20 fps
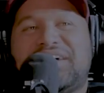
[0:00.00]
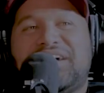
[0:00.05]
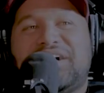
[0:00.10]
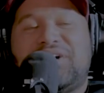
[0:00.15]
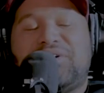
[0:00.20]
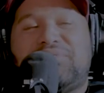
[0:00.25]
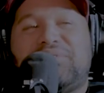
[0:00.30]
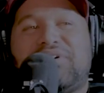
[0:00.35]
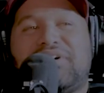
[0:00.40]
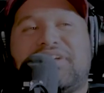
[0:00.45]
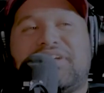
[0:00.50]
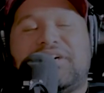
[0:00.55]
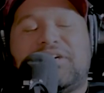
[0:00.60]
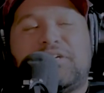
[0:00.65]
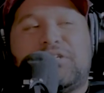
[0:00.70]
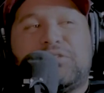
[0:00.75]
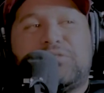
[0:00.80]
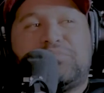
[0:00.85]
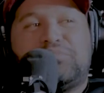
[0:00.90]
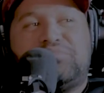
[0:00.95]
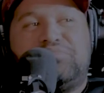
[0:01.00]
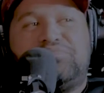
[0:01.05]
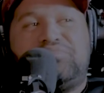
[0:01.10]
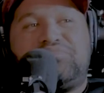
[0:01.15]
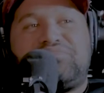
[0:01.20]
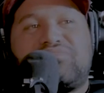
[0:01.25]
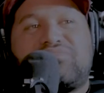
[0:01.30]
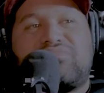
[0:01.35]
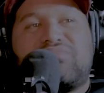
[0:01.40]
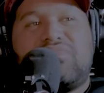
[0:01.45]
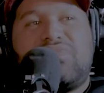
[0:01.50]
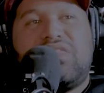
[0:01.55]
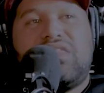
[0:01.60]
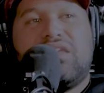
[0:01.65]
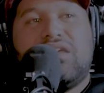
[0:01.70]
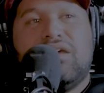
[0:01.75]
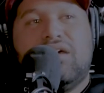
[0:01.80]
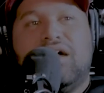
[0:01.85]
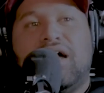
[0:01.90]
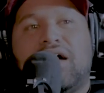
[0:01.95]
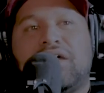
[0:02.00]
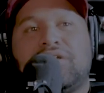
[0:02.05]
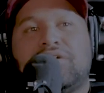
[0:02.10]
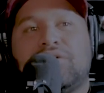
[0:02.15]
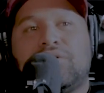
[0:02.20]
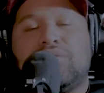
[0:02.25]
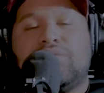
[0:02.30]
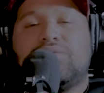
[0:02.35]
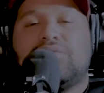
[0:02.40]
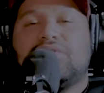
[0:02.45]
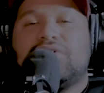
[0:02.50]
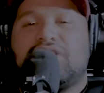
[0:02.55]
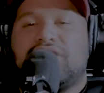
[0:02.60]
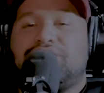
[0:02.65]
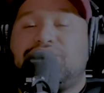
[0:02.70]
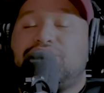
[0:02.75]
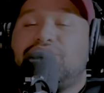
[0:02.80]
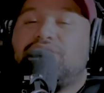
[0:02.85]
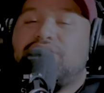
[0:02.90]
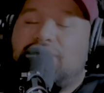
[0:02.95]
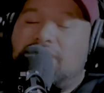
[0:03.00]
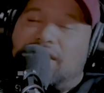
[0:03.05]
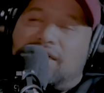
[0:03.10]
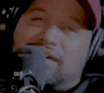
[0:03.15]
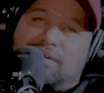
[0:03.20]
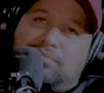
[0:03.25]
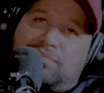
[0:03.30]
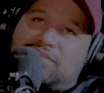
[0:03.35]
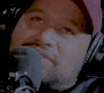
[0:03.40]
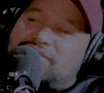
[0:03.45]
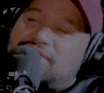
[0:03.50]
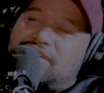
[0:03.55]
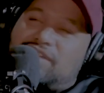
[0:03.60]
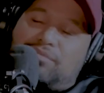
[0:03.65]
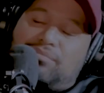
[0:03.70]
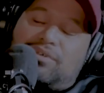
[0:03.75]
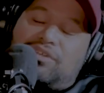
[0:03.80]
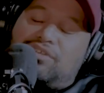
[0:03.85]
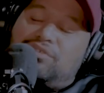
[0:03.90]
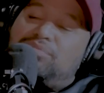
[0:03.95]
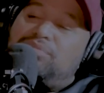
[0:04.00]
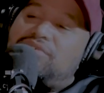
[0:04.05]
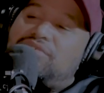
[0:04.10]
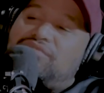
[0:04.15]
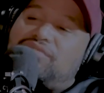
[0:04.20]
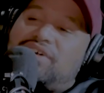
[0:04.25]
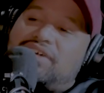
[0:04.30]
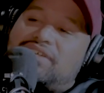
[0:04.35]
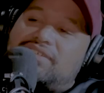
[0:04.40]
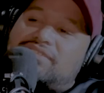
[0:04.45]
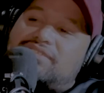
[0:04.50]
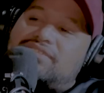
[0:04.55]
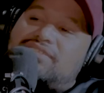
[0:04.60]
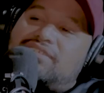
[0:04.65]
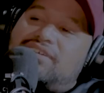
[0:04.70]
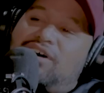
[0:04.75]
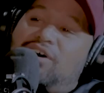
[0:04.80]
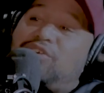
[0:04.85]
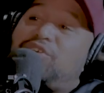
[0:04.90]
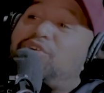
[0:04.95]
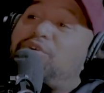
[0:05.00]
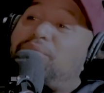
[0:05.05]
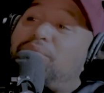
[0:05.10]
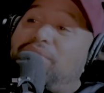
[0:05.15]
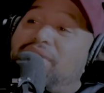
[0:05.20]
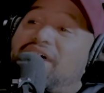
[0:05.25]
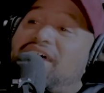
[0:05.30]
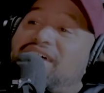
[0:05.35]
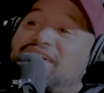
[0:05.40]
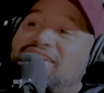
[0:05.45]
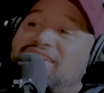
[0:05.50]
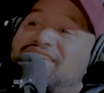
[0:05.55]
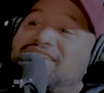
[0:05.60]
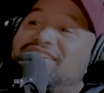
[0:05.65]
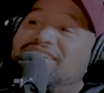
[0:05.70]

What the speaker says: Well, I know if you, like I've been saying, man, you put Vegas on your back.